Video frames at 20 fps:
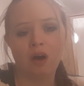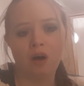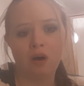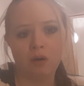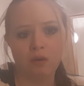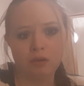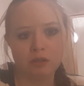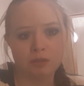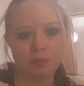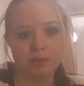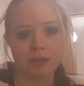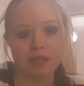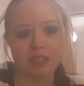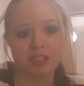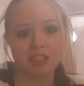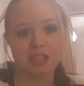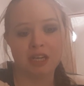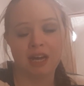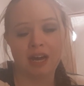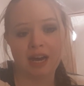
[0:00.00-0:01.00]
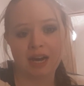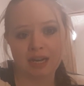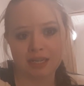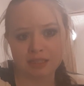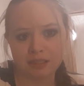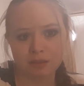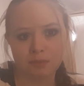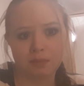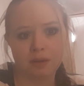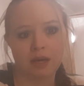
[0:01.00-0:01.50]
told me she
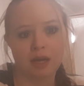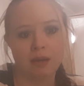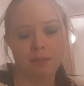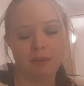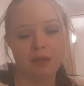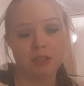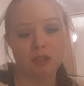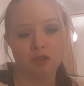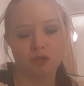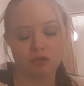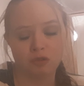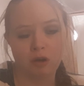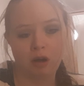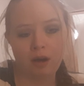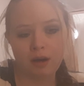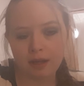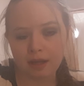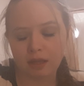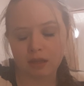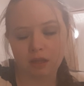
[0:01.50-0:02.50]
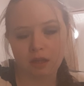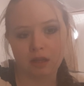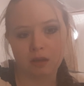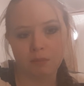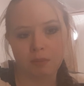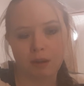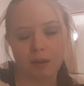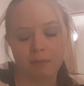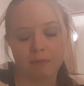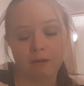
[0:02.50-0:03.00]
has a baby, she's trying to get, get the
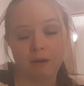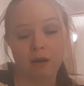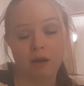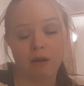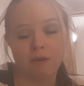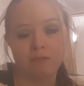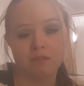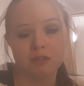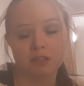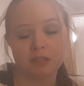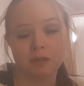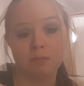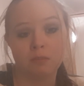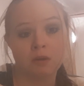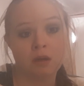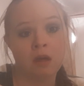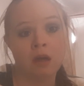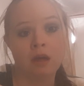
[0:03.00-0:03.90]
baby off to sleep,